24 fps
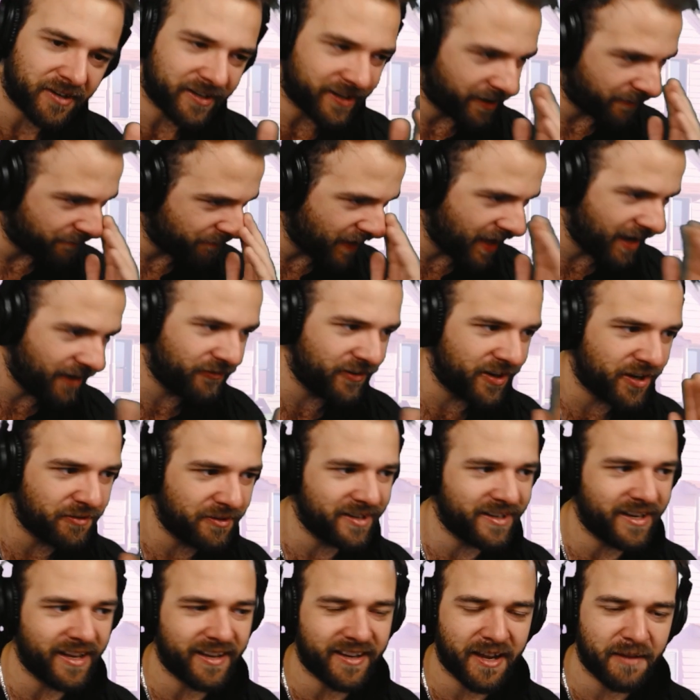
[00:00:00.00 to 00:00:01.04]
right now, every
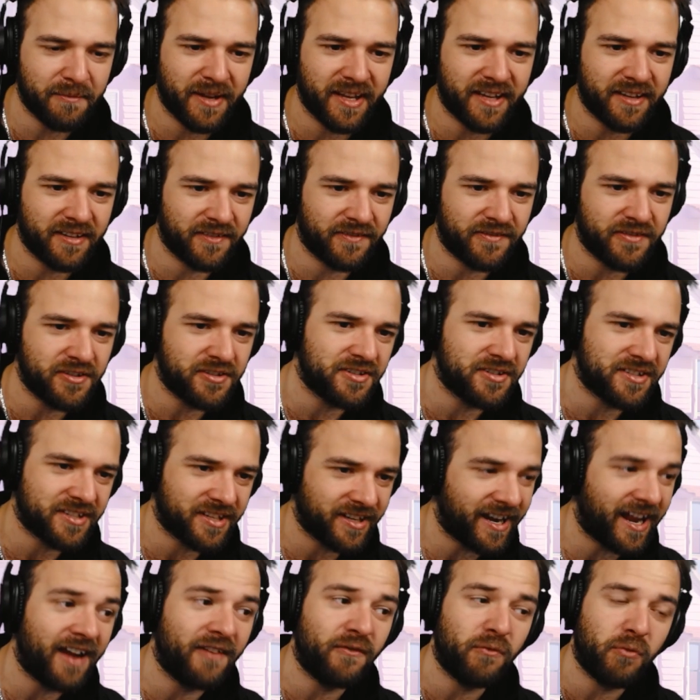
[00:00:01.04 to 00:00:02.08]
green deck I make in the future is
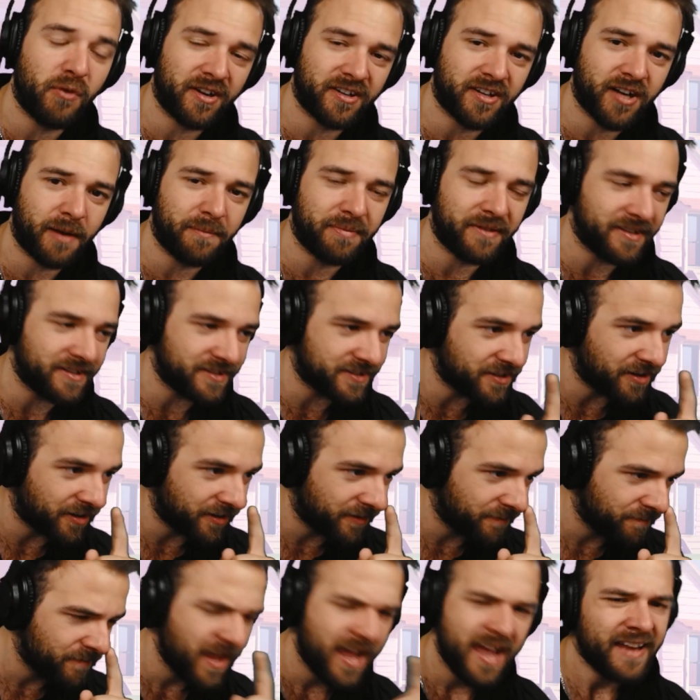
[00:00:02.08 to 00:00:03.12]
gonna have 1 copy of this card.
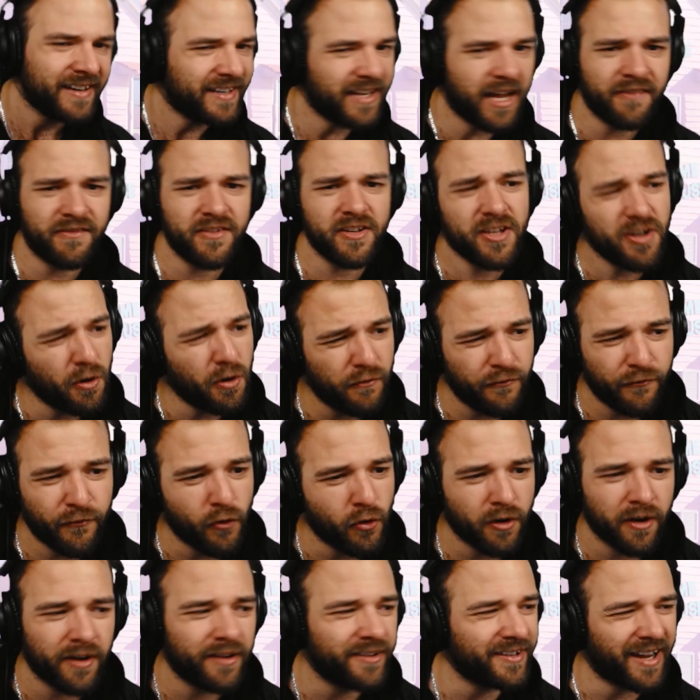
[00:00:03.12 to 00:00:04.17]
Now, if you go
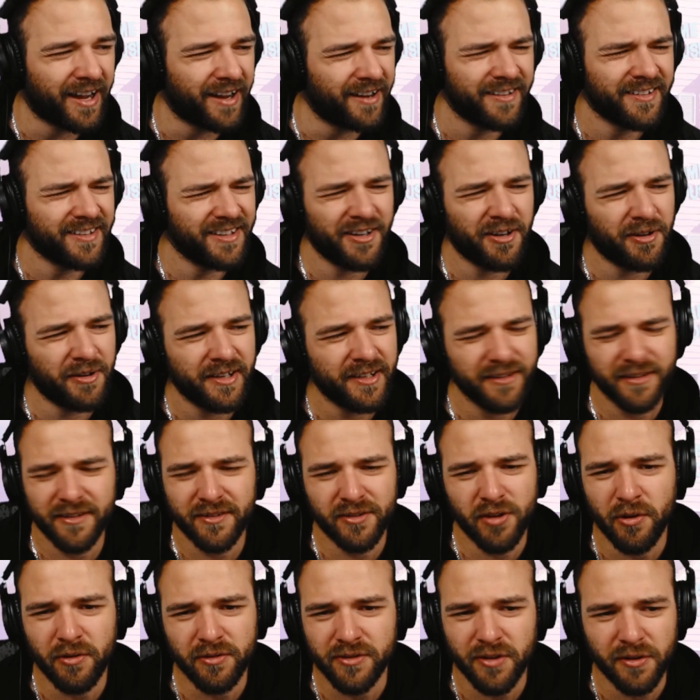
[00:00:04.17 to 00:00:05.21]
4, nah, you know what?
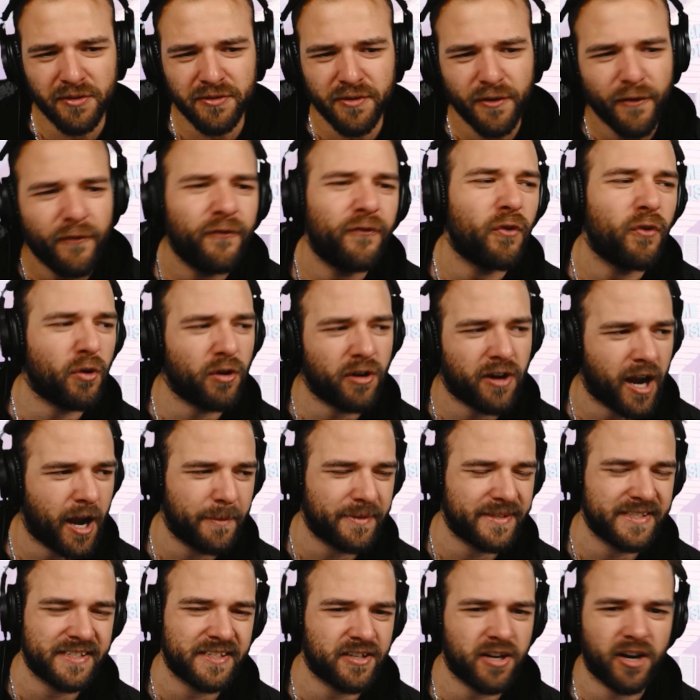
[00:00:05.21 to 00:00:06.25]
Don't do 4
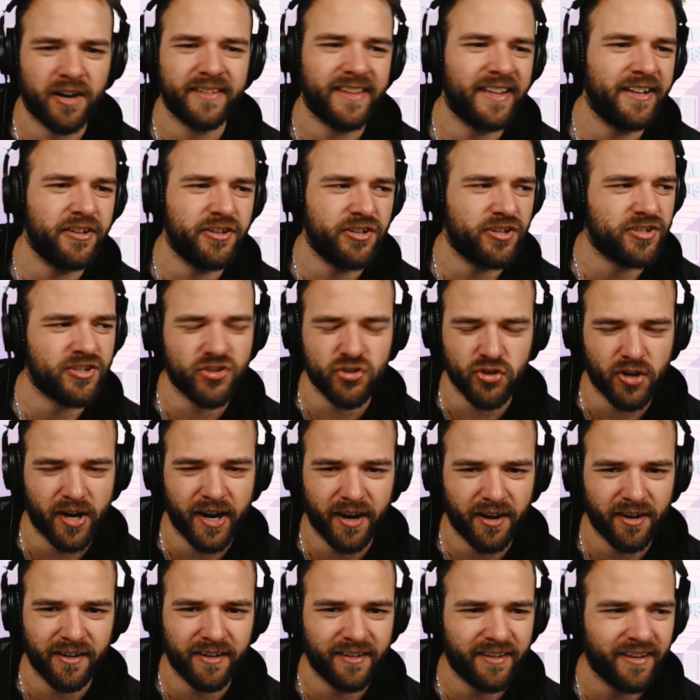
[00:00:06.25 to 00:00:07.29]
copies of this card. Then you're just a try
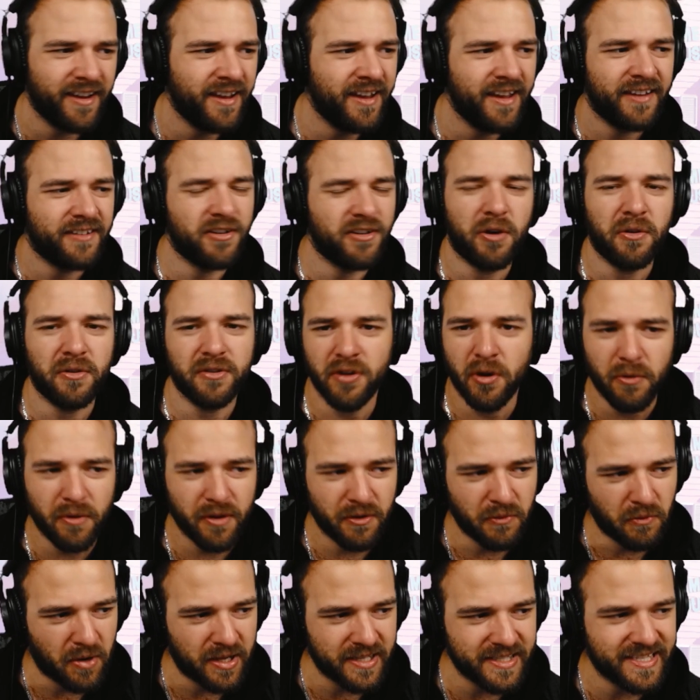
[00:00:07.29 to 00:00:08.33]
hard. No
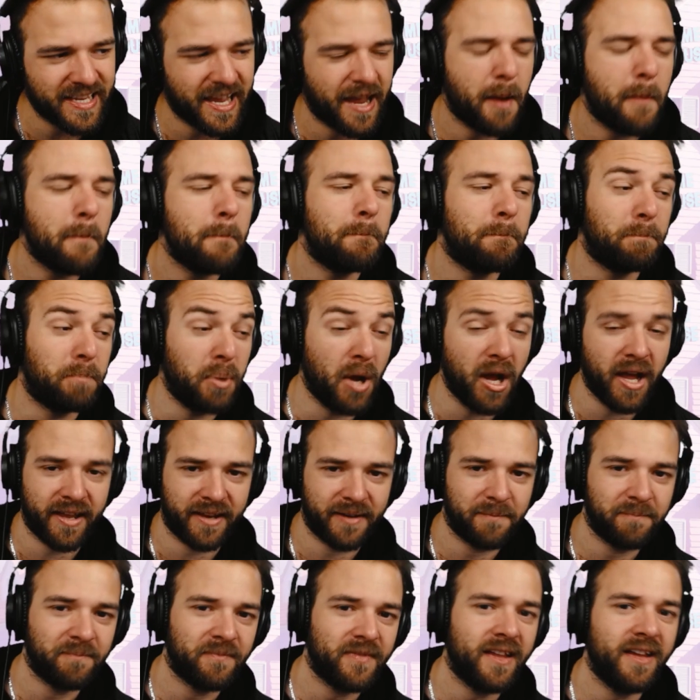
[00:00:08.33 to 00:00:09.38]
one wants that.
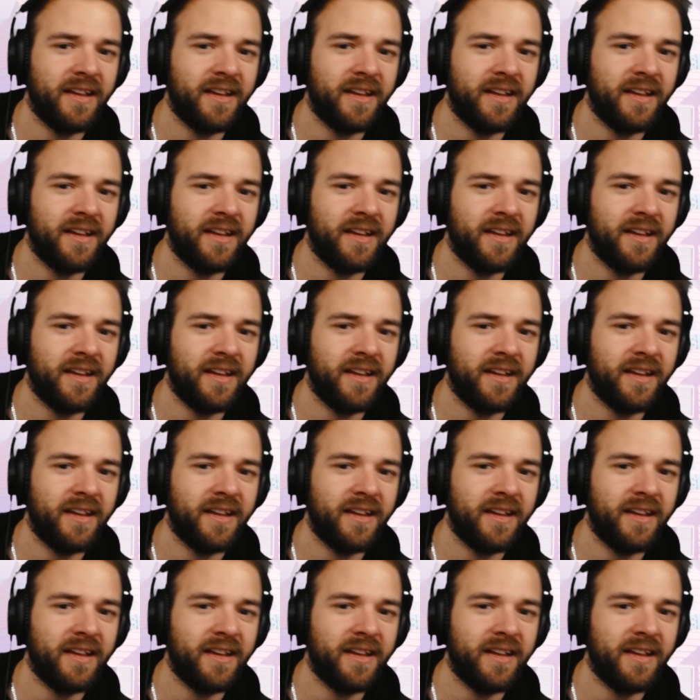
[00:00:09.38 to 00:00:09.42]
But